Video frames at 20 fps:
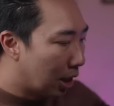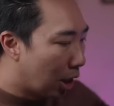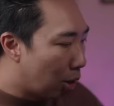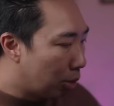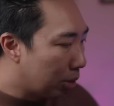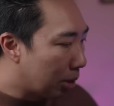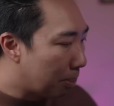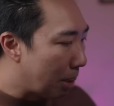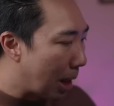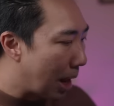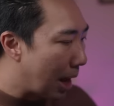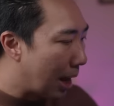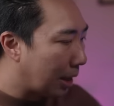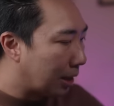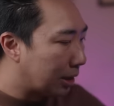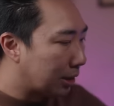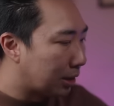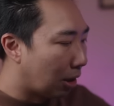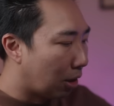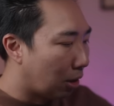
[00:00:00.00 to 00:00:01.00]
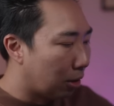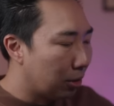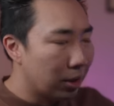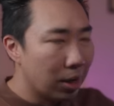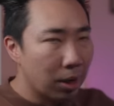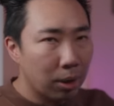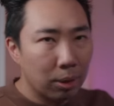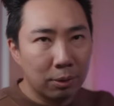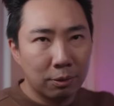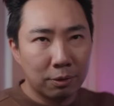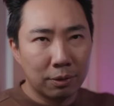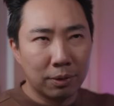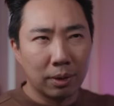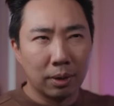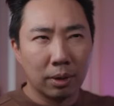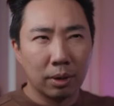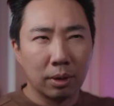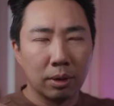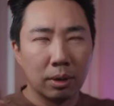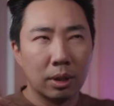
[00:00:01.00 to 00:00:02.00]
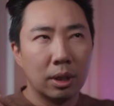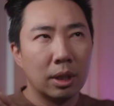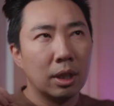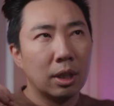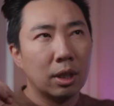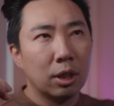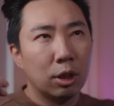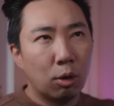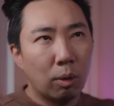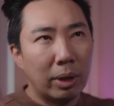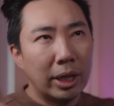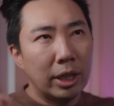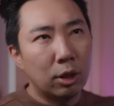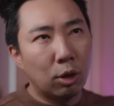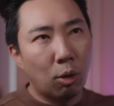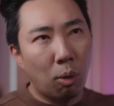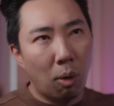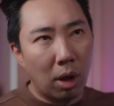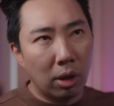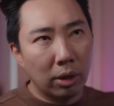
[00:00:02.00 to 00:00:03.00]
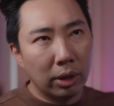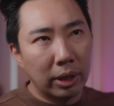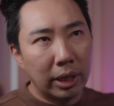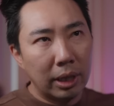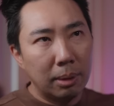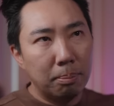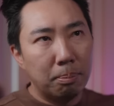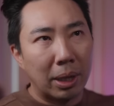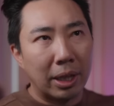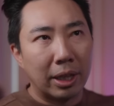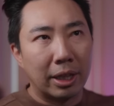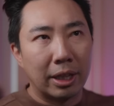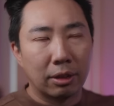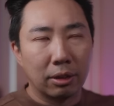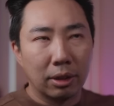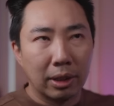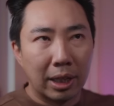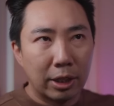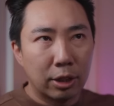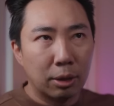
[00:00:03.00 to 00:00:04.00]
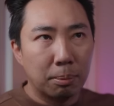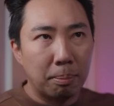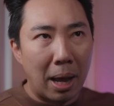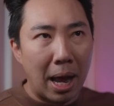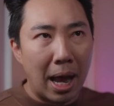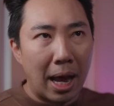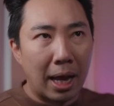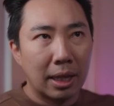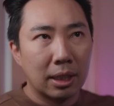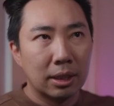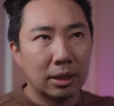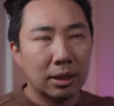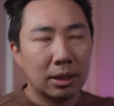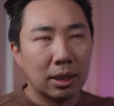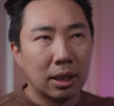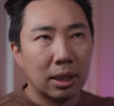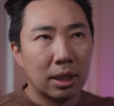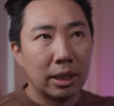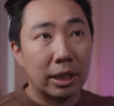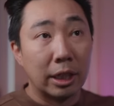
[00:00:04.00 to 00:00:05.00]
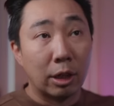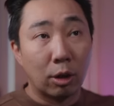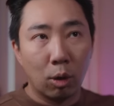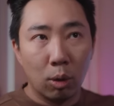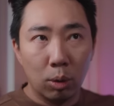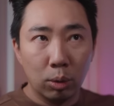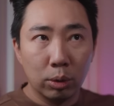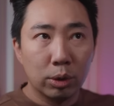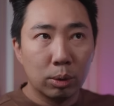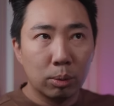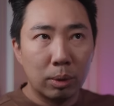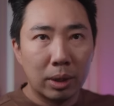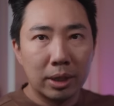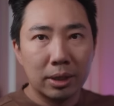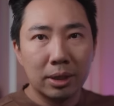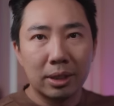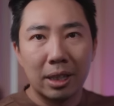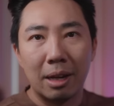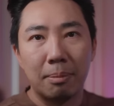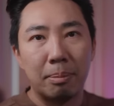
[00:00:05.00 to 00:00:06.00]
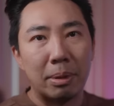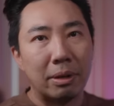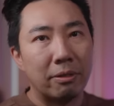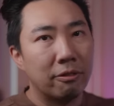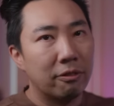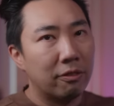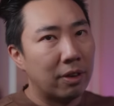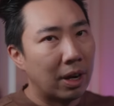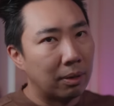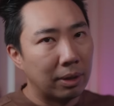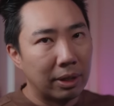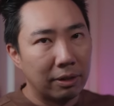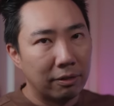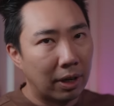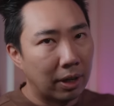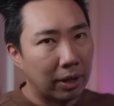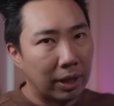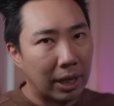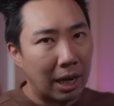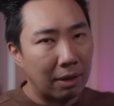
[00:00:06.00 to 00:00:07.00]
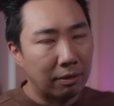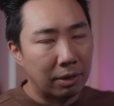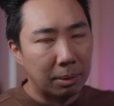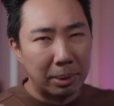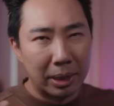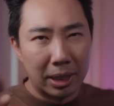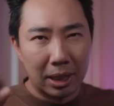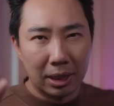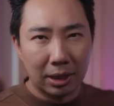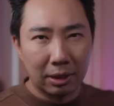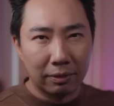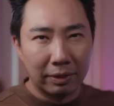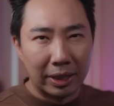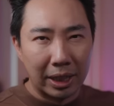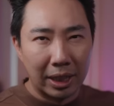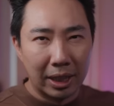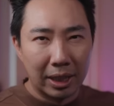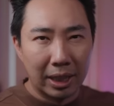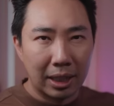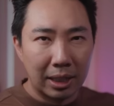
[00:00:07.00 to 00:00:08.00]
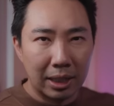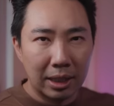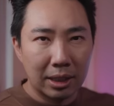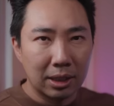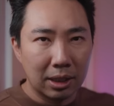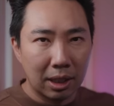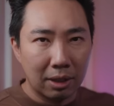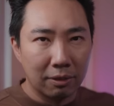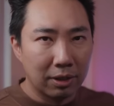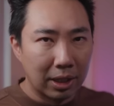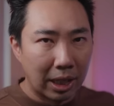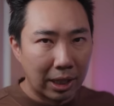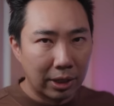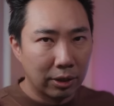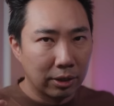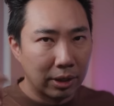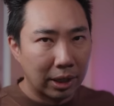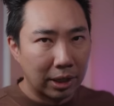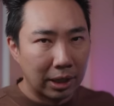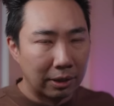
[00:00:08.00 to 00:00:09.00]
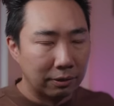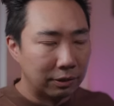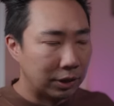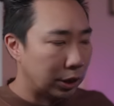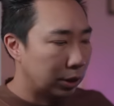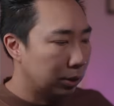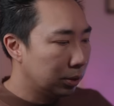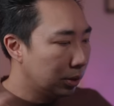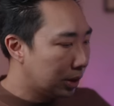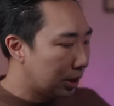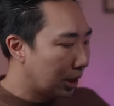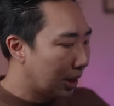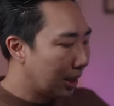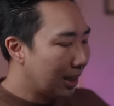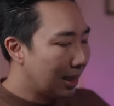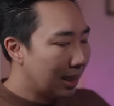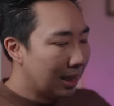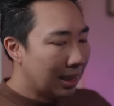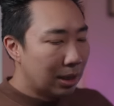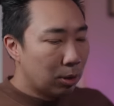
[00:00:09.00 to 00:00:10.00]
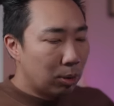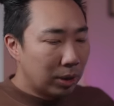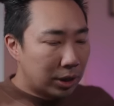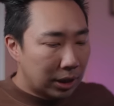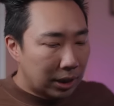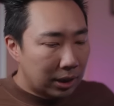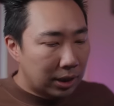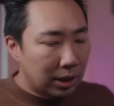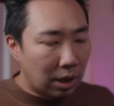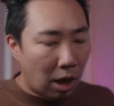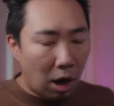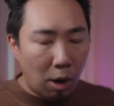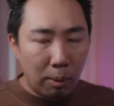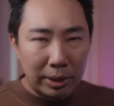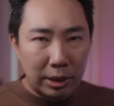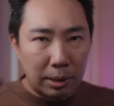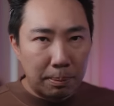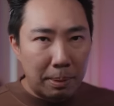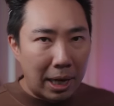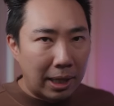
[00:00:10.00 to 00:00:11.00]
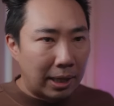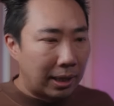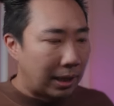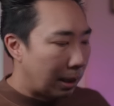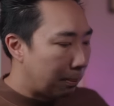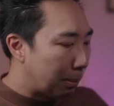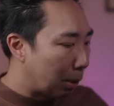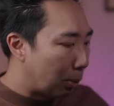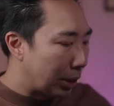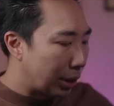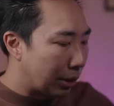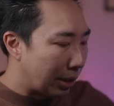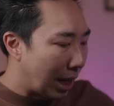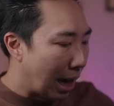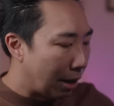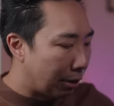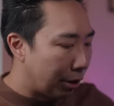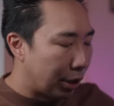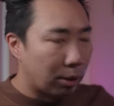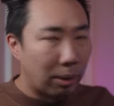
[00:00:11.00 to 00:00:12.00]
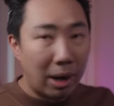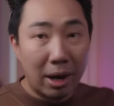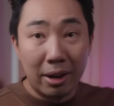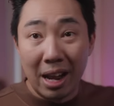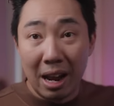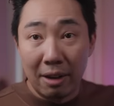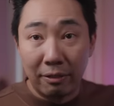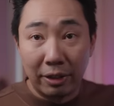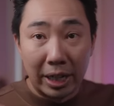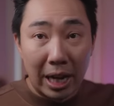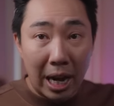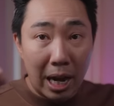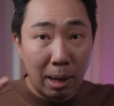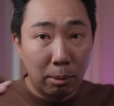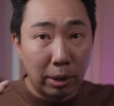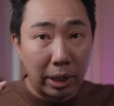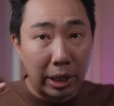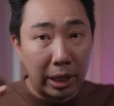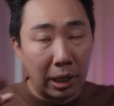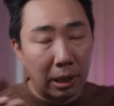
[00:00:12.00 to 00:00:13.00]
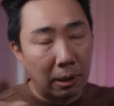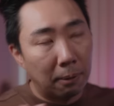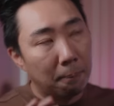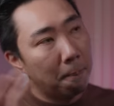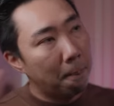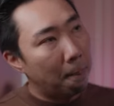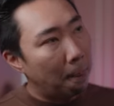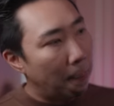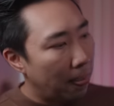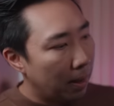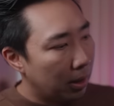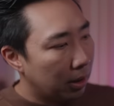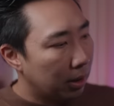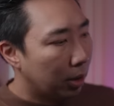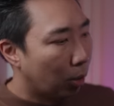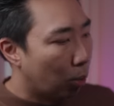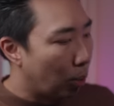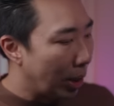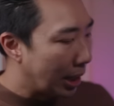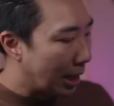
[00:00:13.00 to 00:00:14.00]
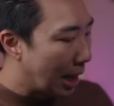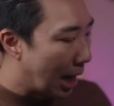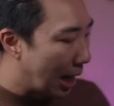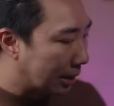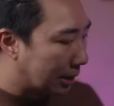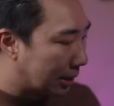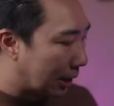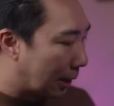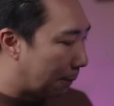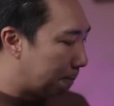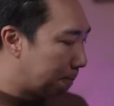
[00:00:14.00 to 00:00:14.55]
Ona bags are known for great quality, but their leather bags, their older ones, have been very, very heavy because of the thickness of leather that they've used, which isn't always a bad thing, but when you're carrying around heavy camera gear, the weight adds up.